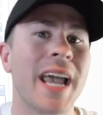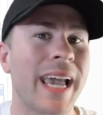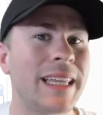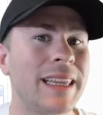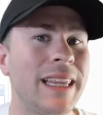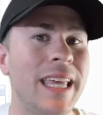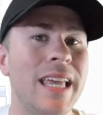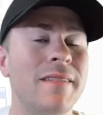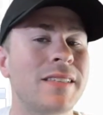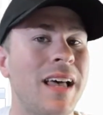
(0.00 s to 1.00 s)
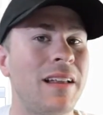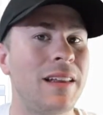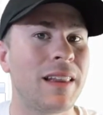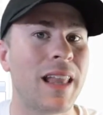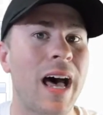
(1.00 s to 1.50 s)
It leaves a
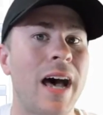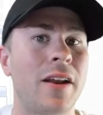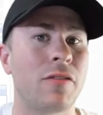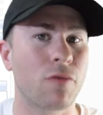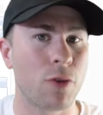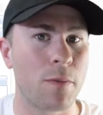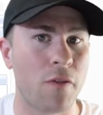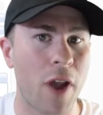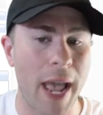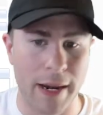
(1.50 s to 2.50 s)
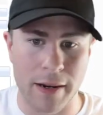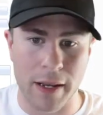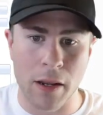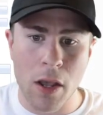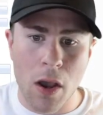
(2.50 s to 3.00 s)
lot of room for
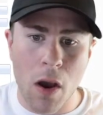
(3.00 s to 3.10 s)
editing.